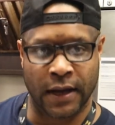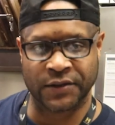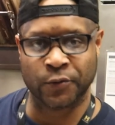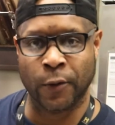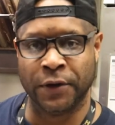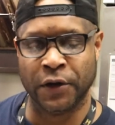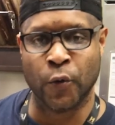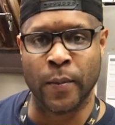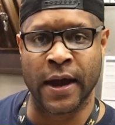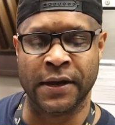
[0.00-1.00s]
That's what we
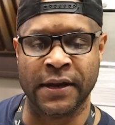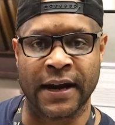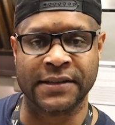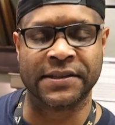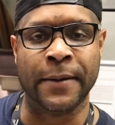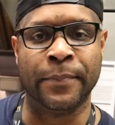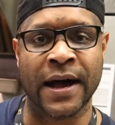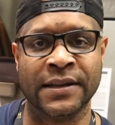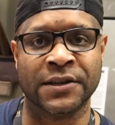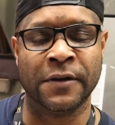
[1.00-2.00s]
do, man. You got to stay
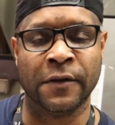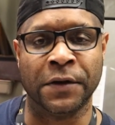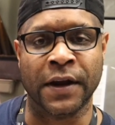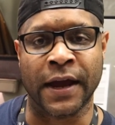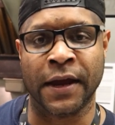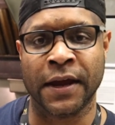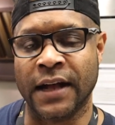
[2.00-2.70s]
positive every day.